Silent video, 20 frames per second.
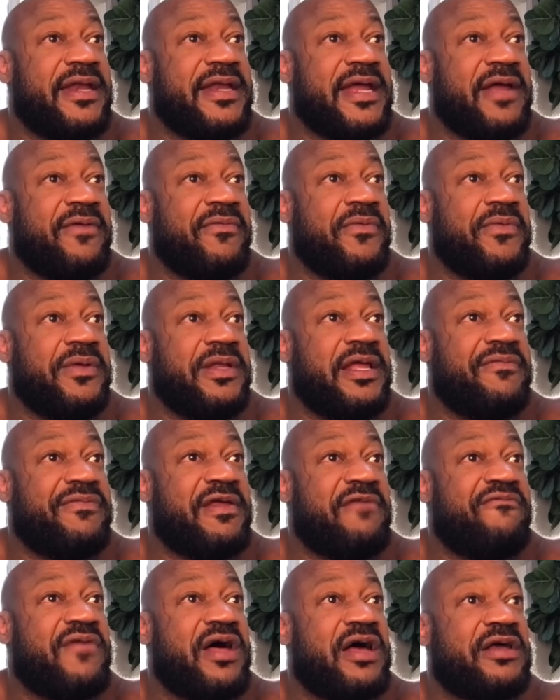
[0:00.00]
night when we left
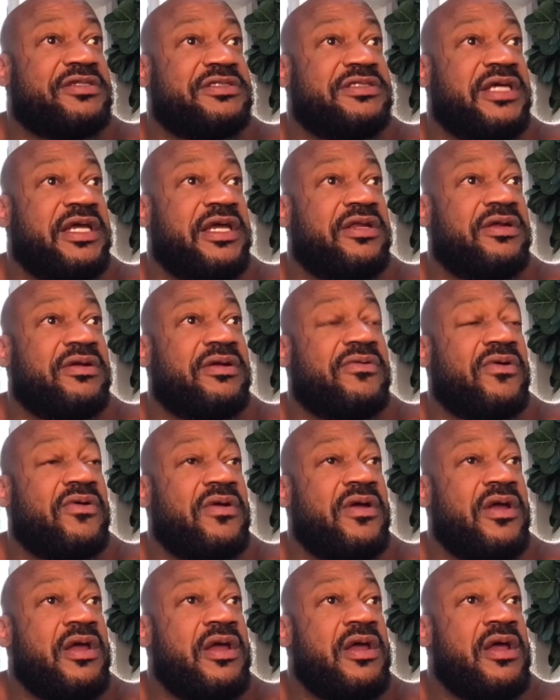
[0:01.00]
that Fox Theater
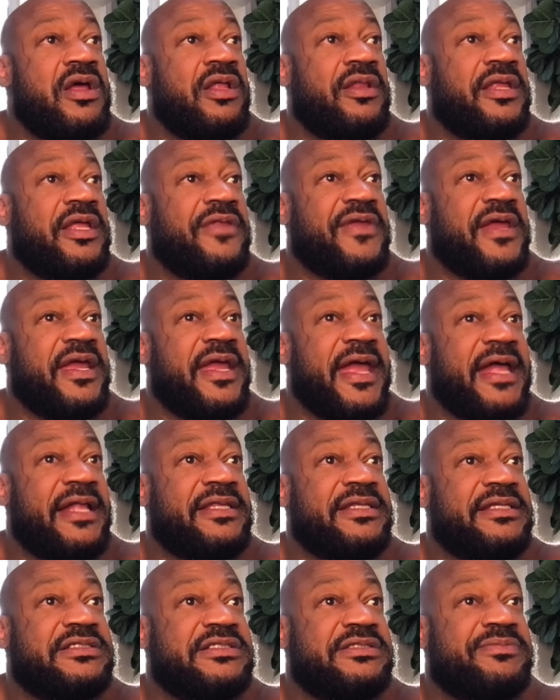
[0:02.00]
that they had
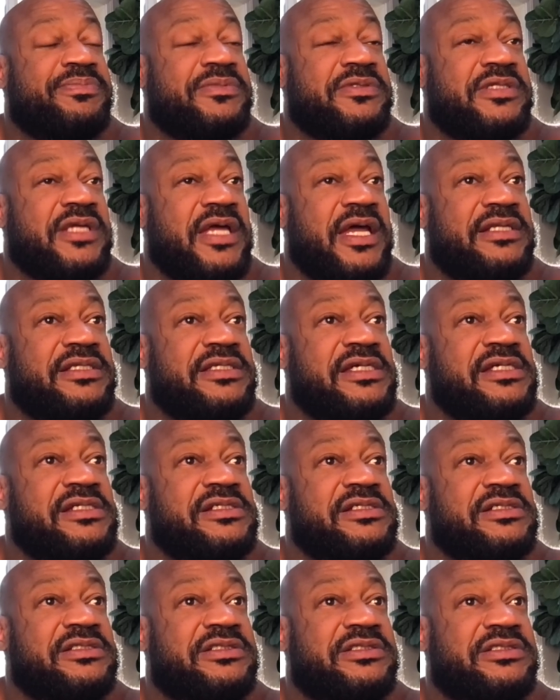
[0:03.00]
these
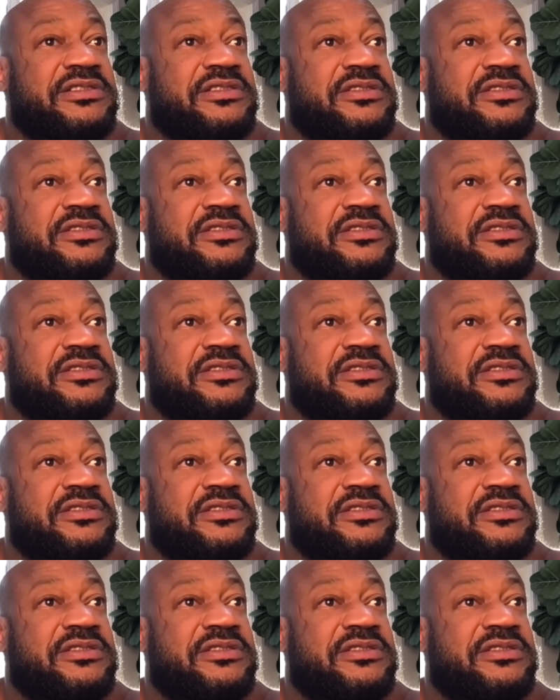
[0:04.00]
attendants